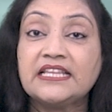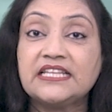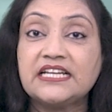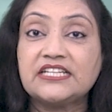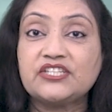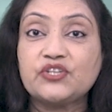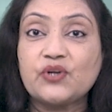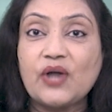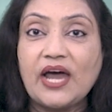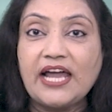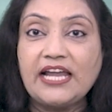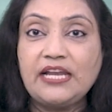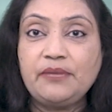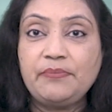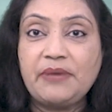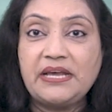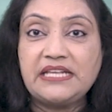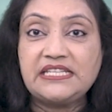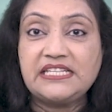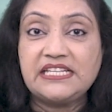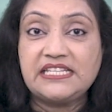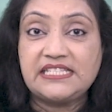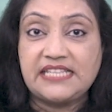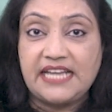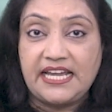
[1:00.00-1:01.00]
The trial
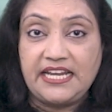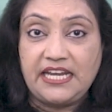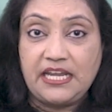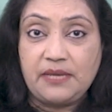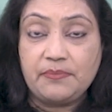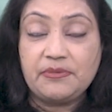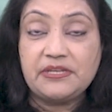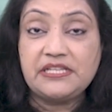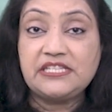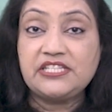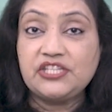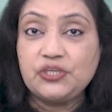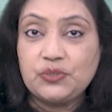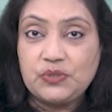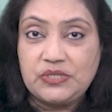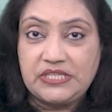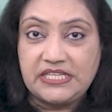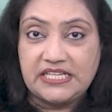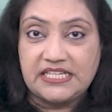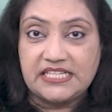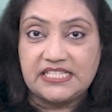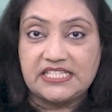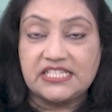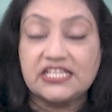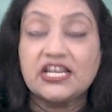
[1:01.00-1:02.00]
basis enables
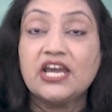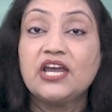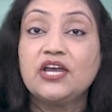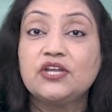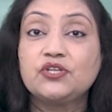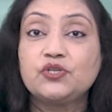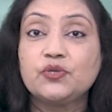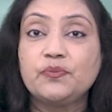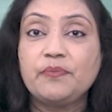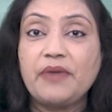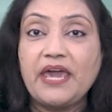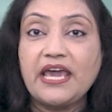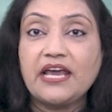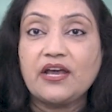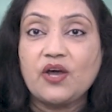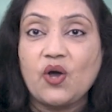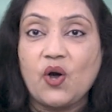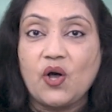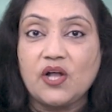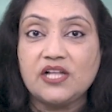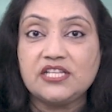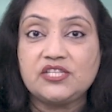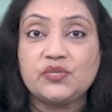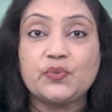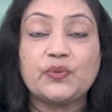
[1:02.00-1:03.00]
users to make
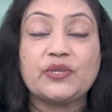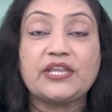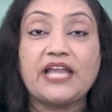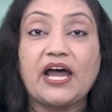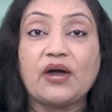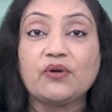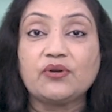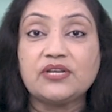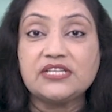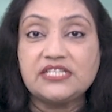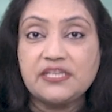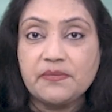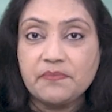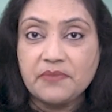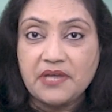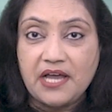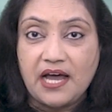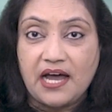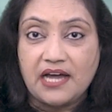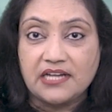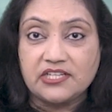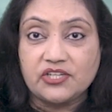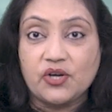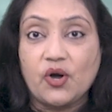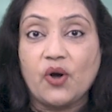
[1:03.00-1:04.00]
calls without a SIM
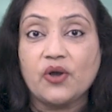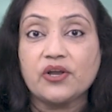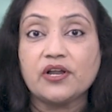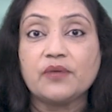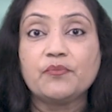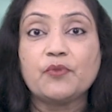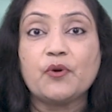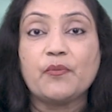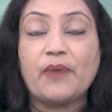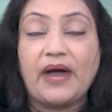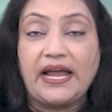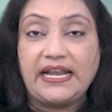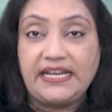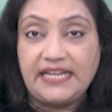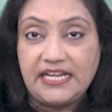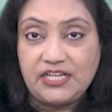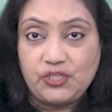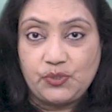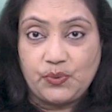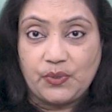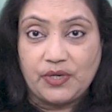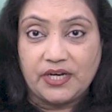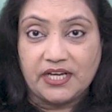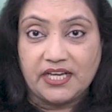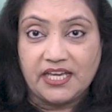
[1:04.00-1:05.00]
card or a mobile
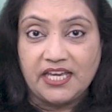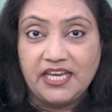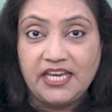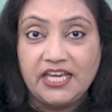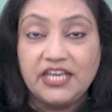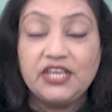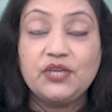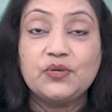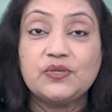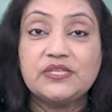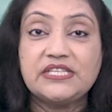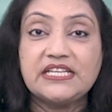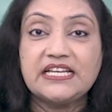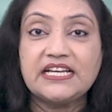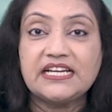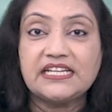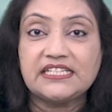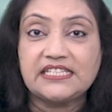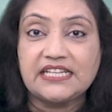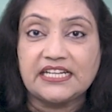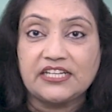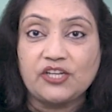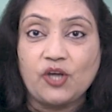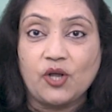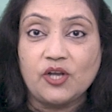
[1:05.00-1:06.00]
network using a
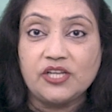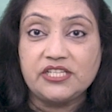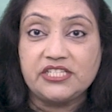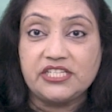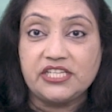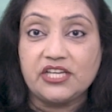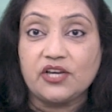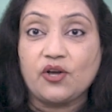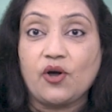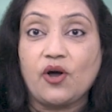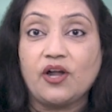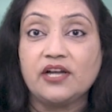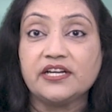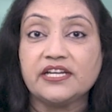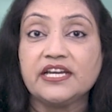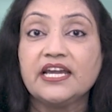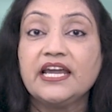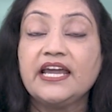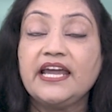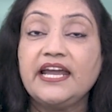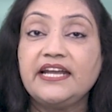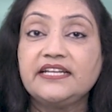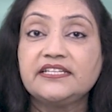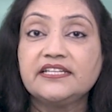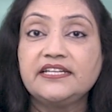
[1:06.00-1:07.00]
technology called
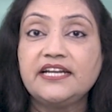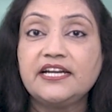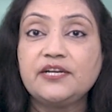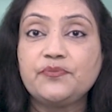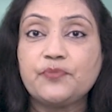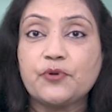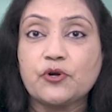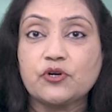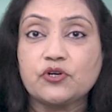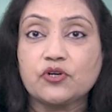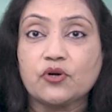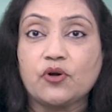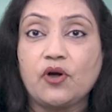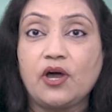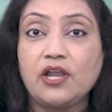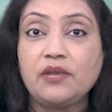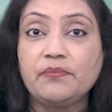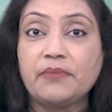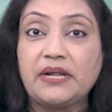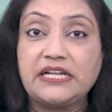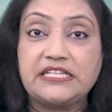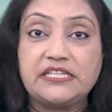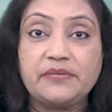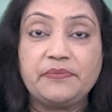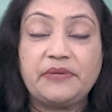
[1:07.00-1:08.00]
Internet Protocol
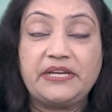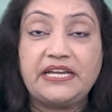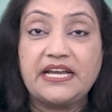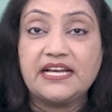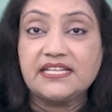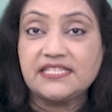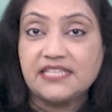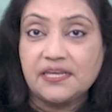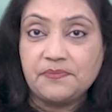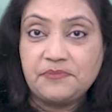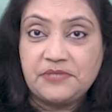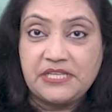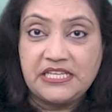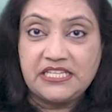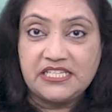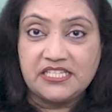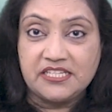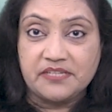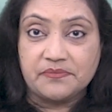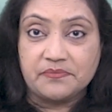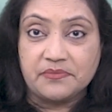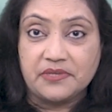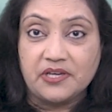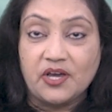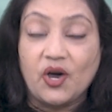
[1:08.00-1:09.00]
Multimedia
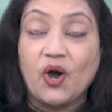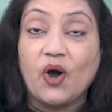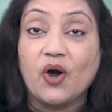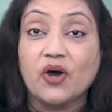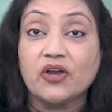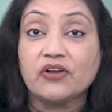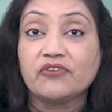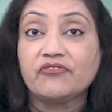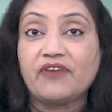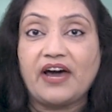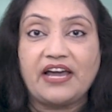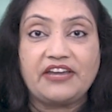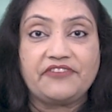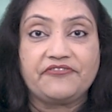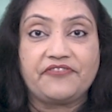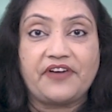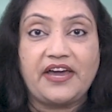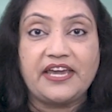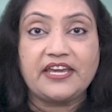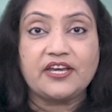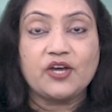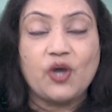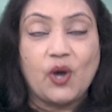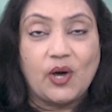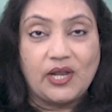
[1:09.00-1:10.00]
Subsystem or
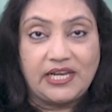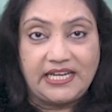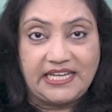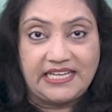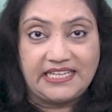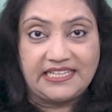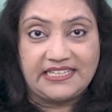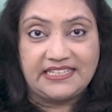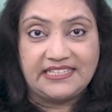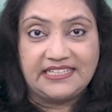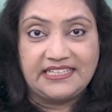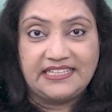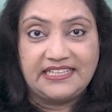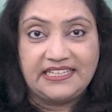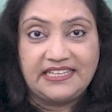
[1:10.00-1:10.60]
Wi-Fi calling.